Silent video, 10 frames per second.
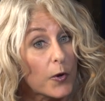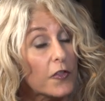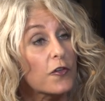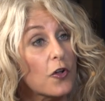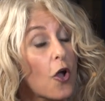
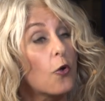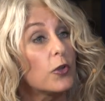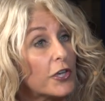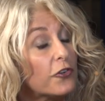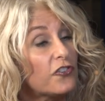with
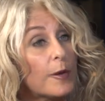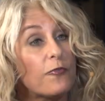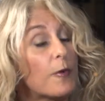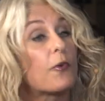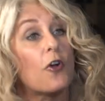
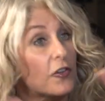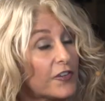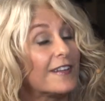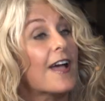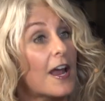co-leadership from
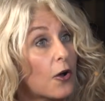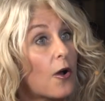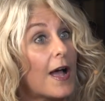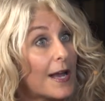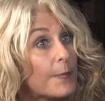across the
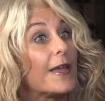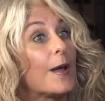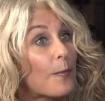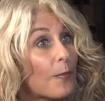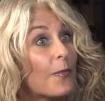entire
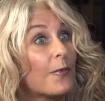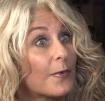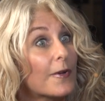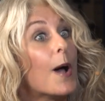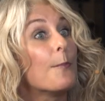IBM
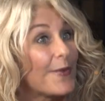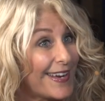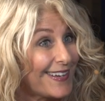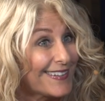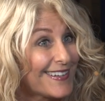
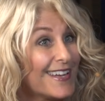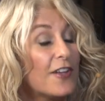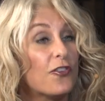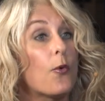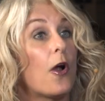company.
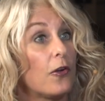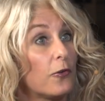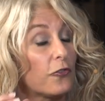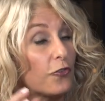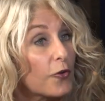So
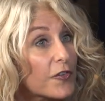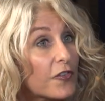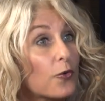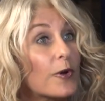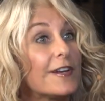our
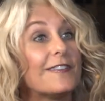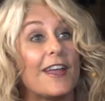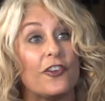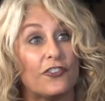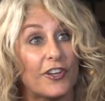services
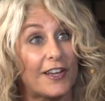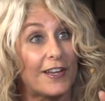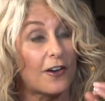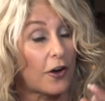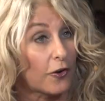
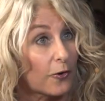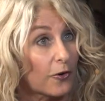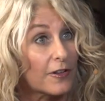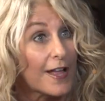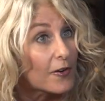organization,
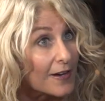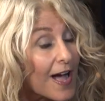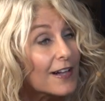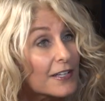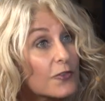our cloud and
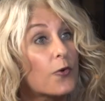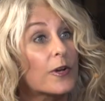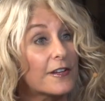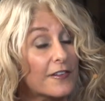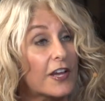cognitive
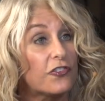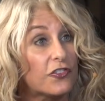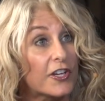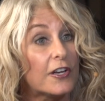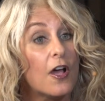
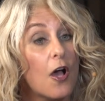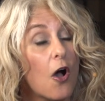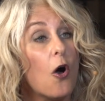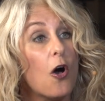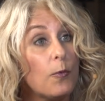organization,
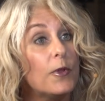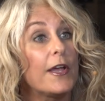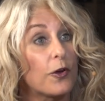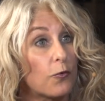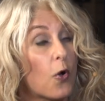all
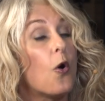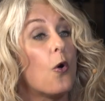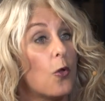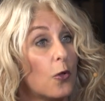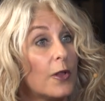play a
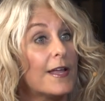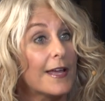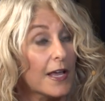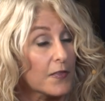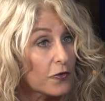role
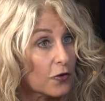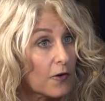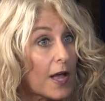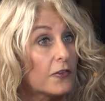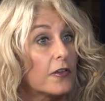in these
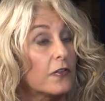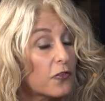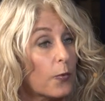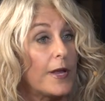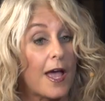garages.
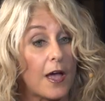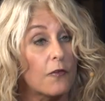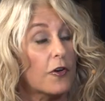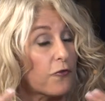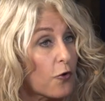So we
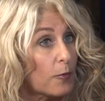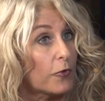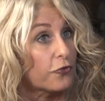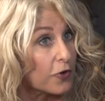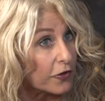have a
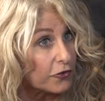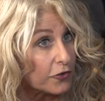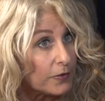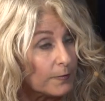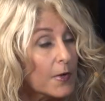formal
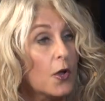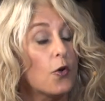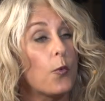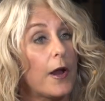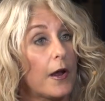structure
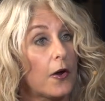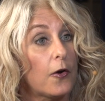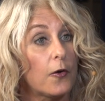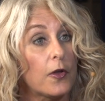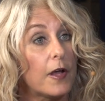
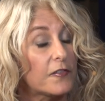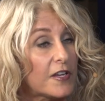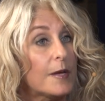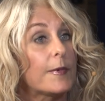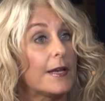where a
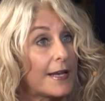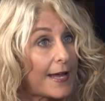team can